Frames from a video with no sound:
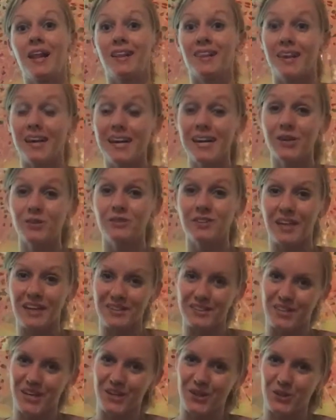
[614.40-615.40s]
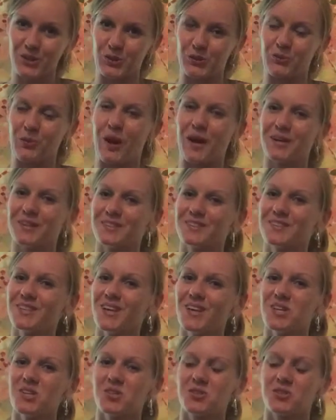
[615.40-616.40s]
layout and decor wise.
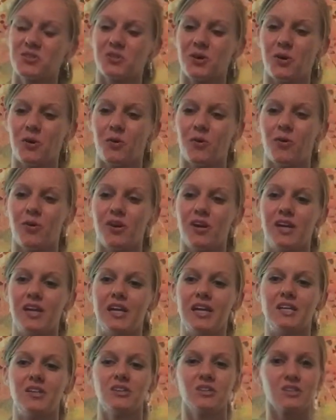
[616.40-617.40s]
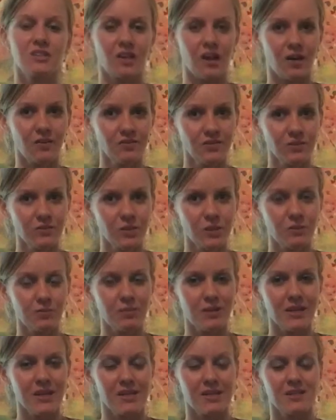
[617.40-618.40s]
So in your comfortable
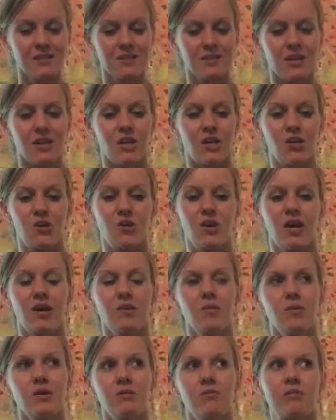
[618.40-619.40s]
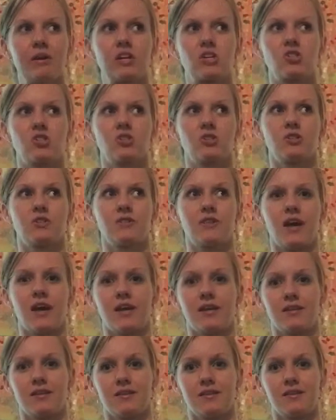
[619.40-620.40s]
place, you kind of want to make sure
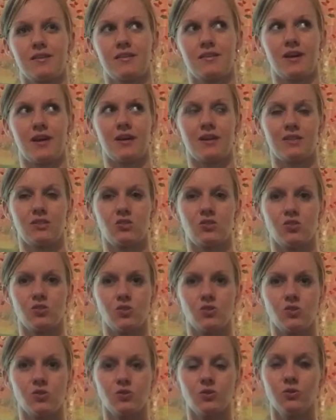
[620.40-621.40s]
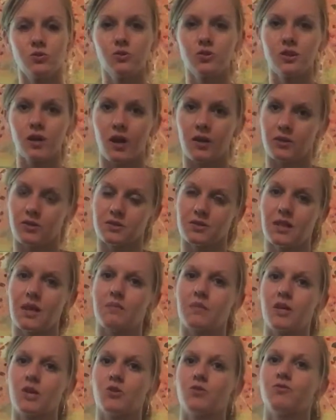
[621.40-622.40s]
that you use colors that
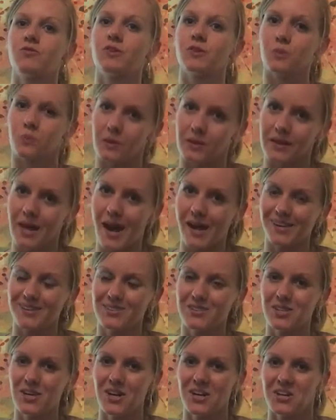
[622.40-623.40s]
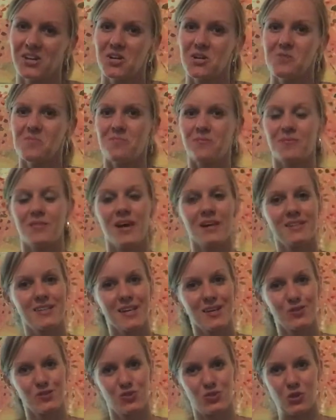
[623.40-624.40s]
make you feel relaxed. That
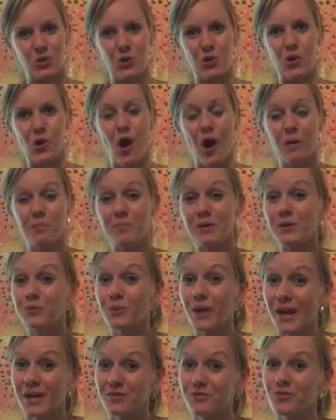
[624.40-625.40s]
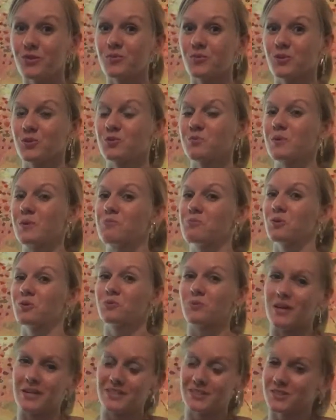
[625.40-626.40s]
tends to not be red for most people.
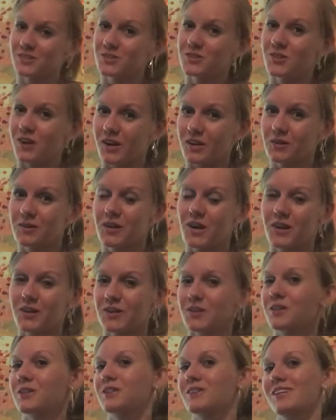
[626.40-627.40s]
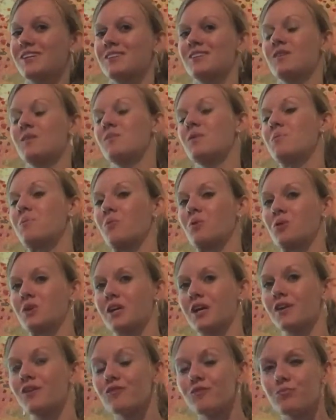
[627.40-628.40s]
Red is a strong color. It tends to be more
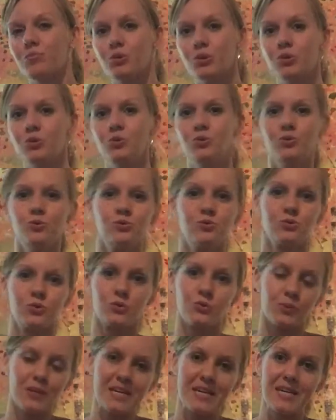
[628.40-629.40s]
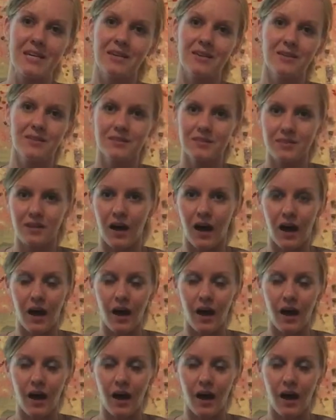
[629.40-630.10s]
kind of blues, greens,